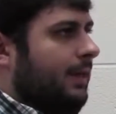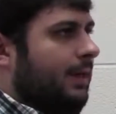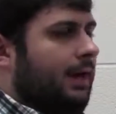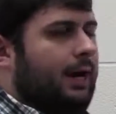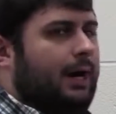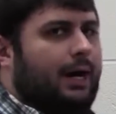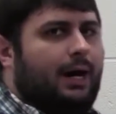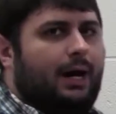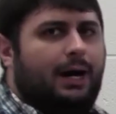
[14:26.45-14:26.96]

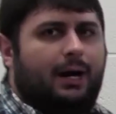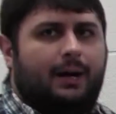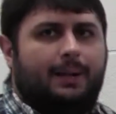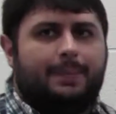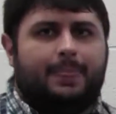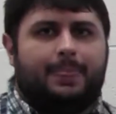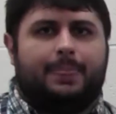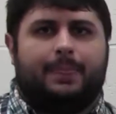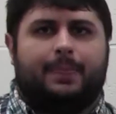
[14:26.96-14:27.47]

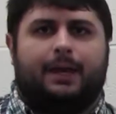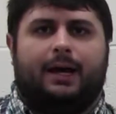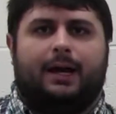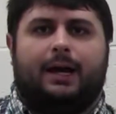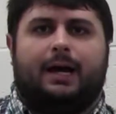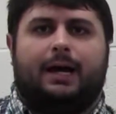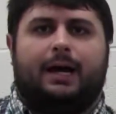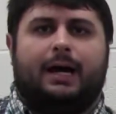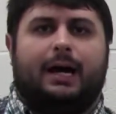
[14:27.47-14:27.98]

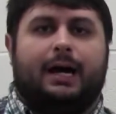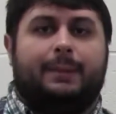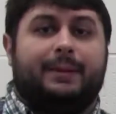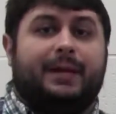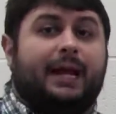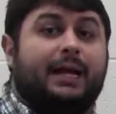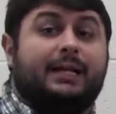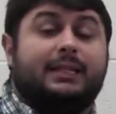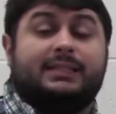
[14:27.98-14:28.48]
I
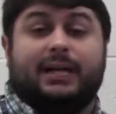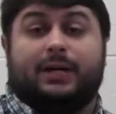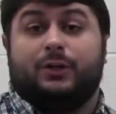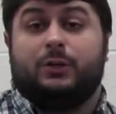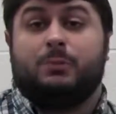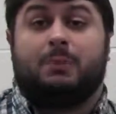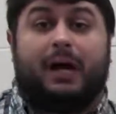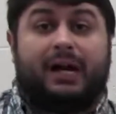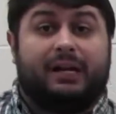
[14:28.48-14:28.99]
mean, I could tell
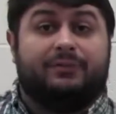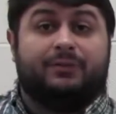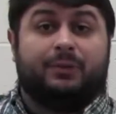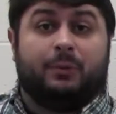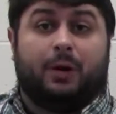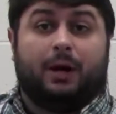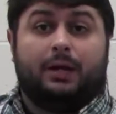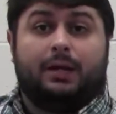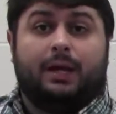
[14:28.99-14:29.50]
you mine if
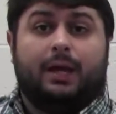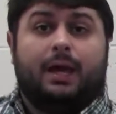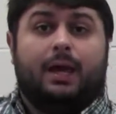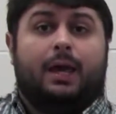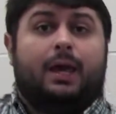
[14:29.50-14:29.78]
you want,